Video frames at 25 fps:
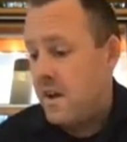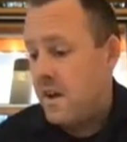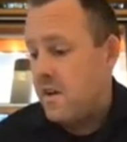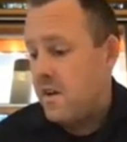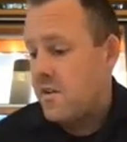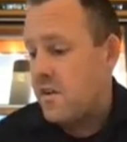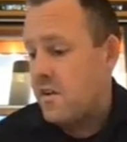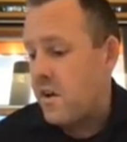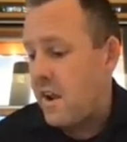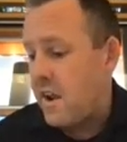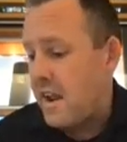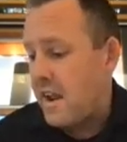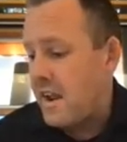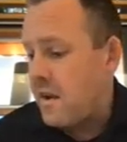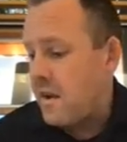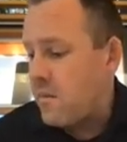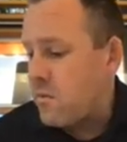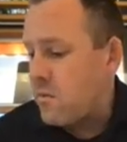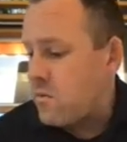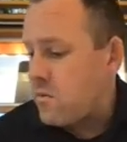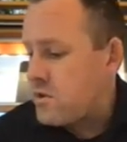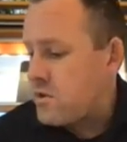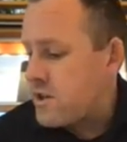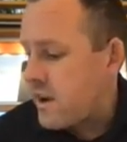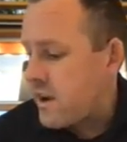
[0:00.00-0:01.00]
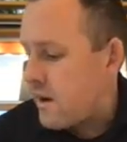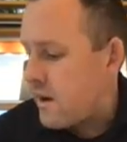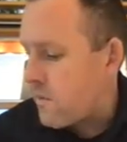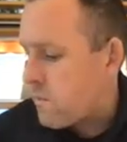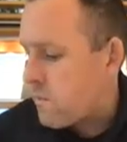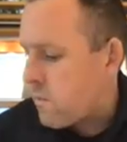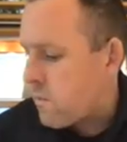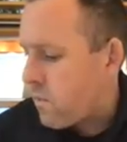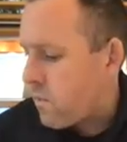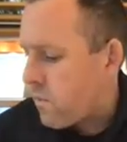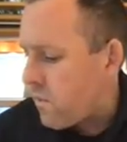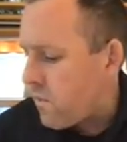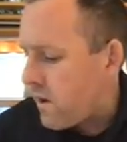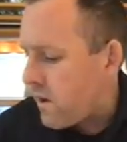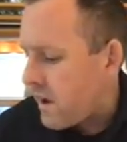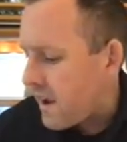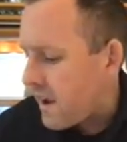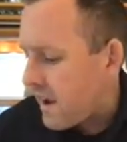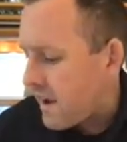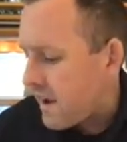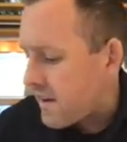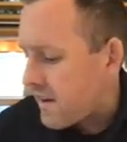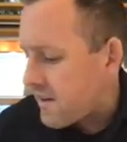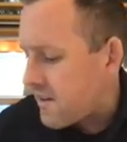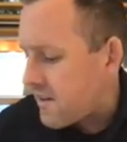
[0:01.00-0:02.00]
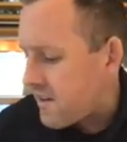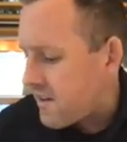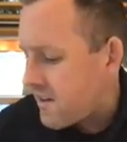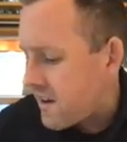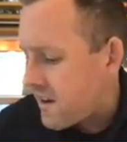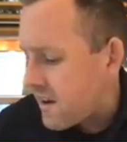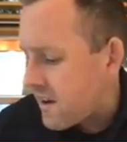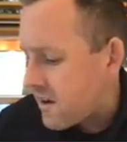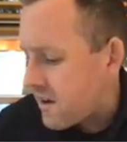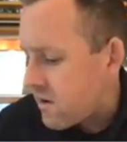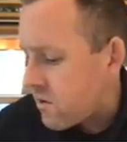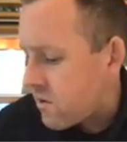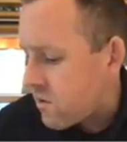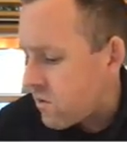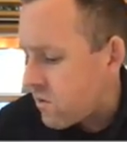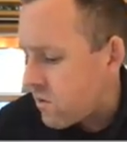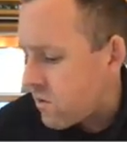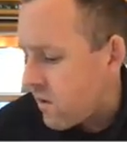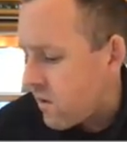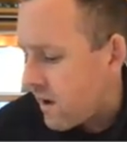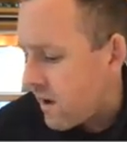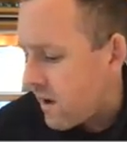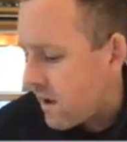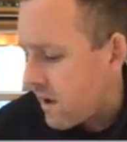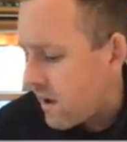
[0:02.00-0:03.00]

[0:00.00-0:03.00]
so it will share its single